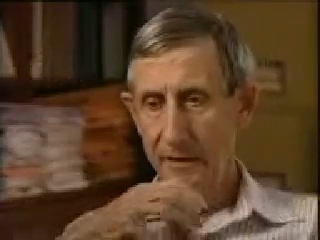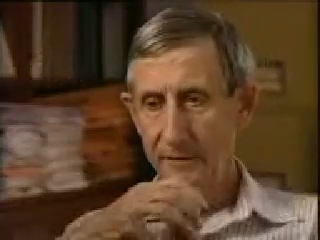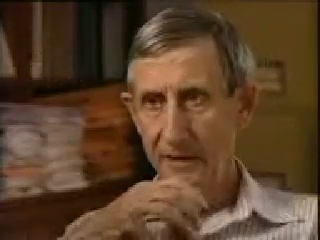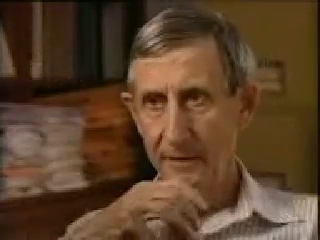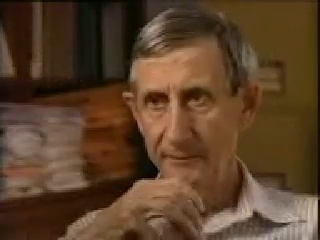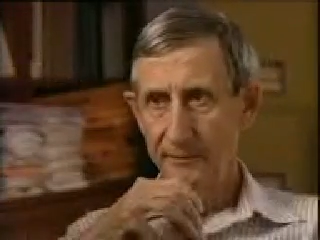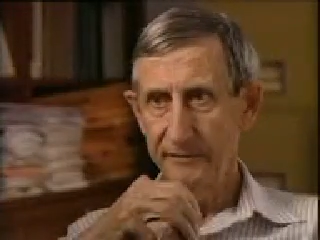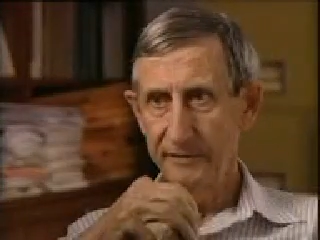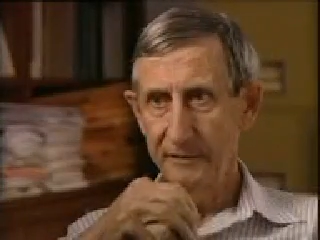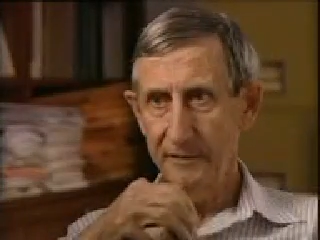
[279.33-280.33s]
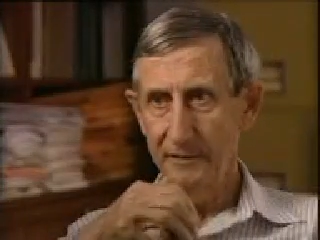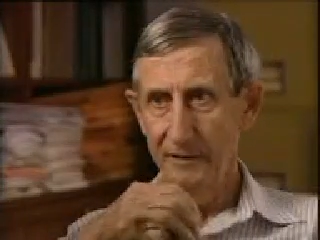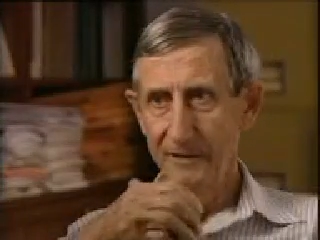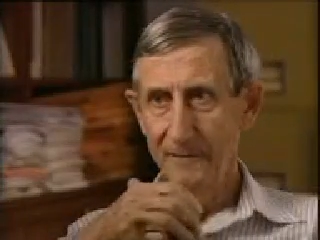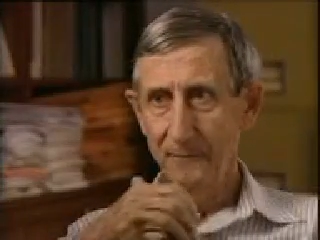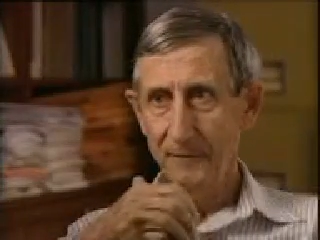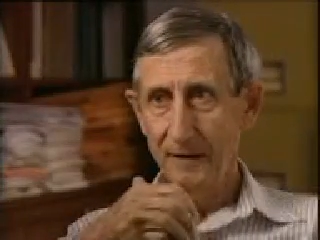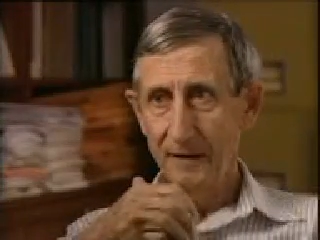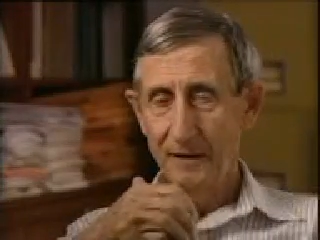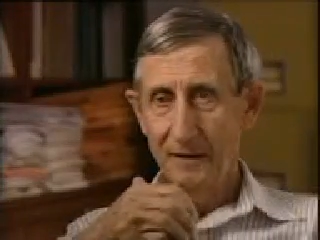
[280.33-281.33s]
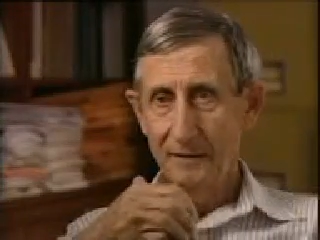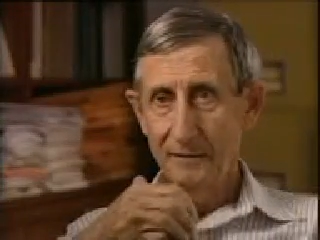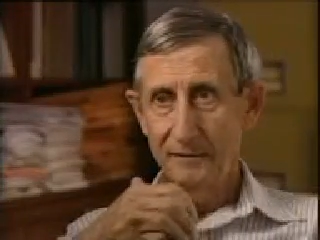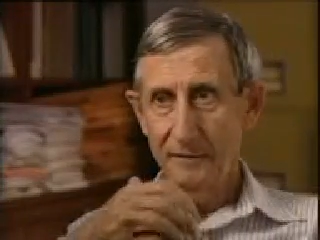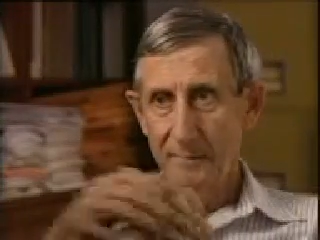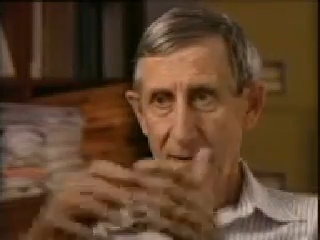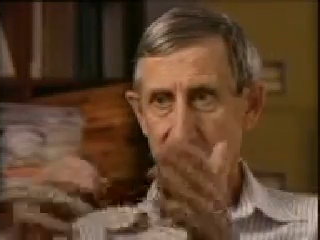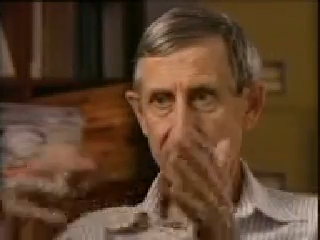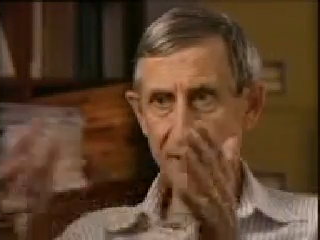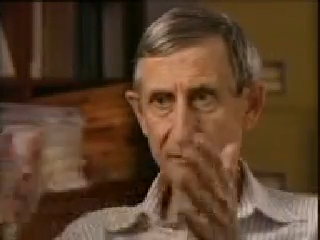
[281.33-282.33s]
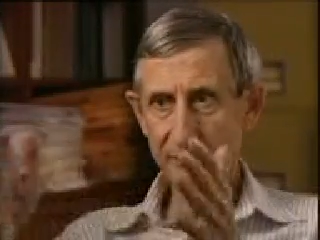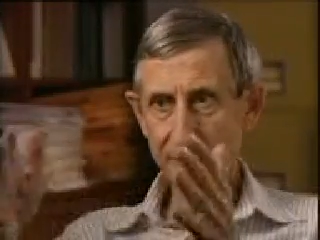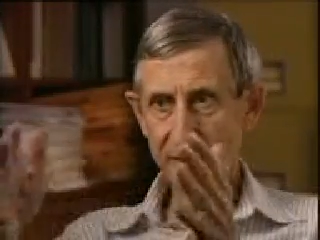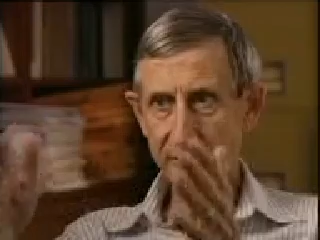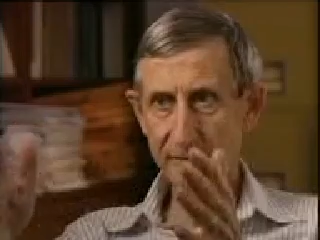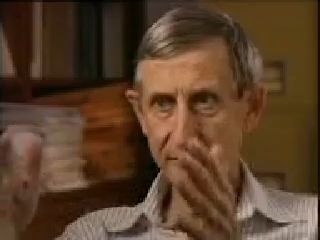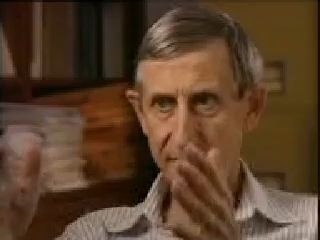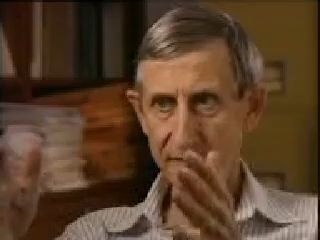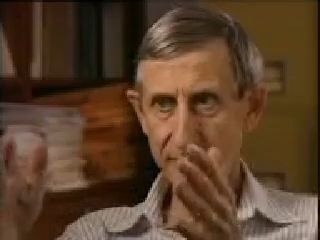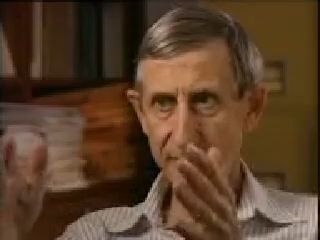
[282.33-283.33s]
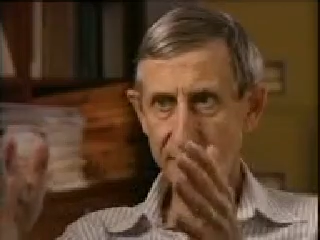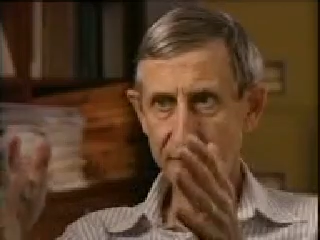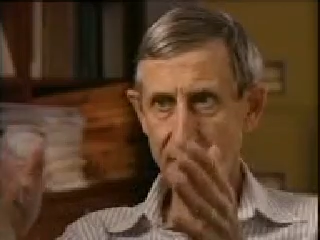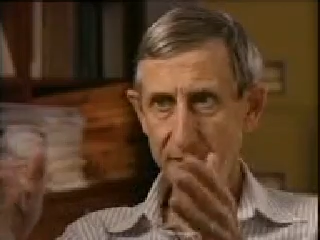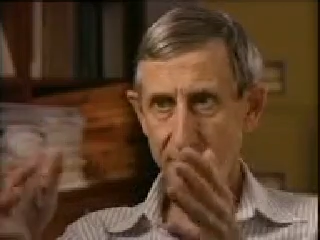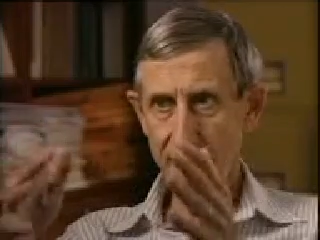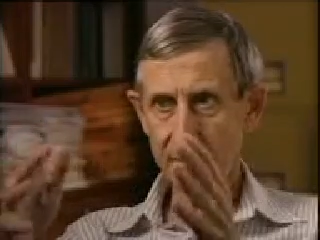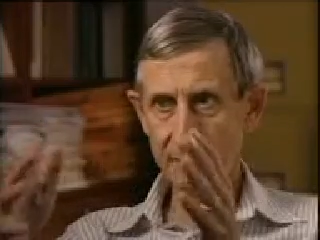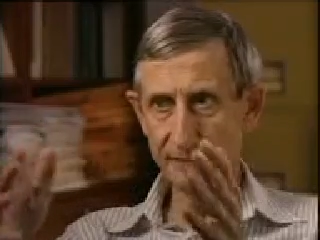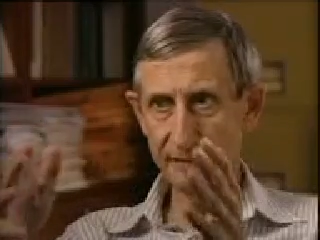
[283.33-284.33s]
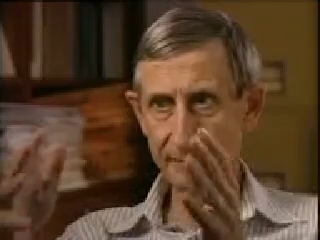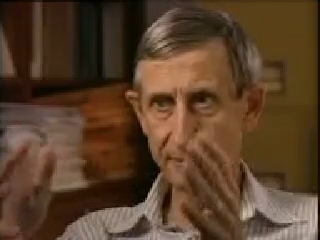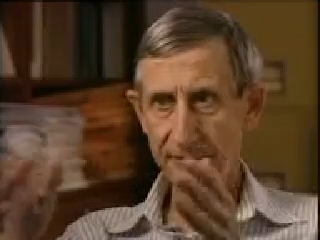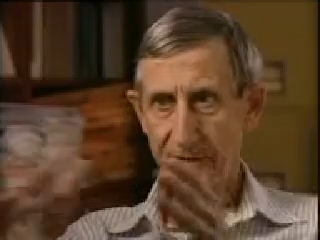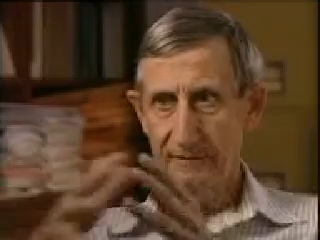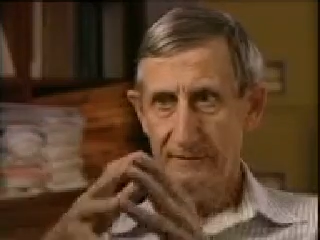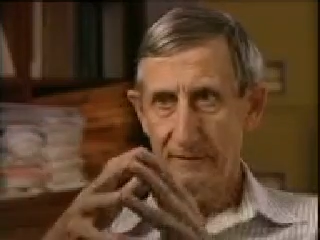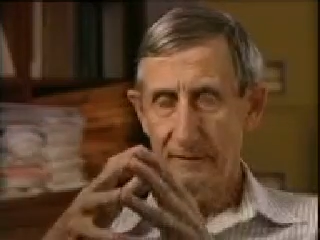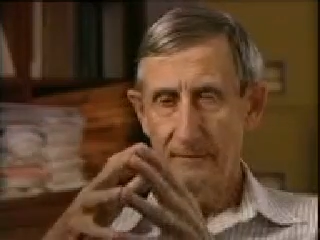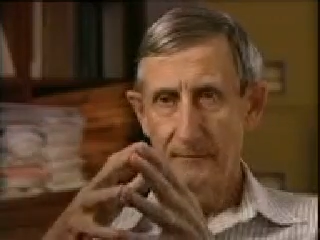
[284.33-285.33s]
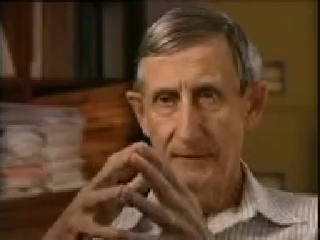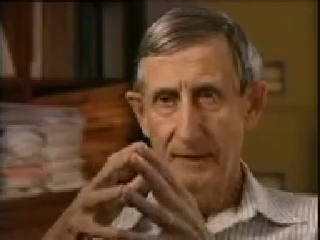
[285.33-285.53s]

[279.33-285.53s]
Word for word: 10 times per second. And this can now be done with modern instruments very precisely.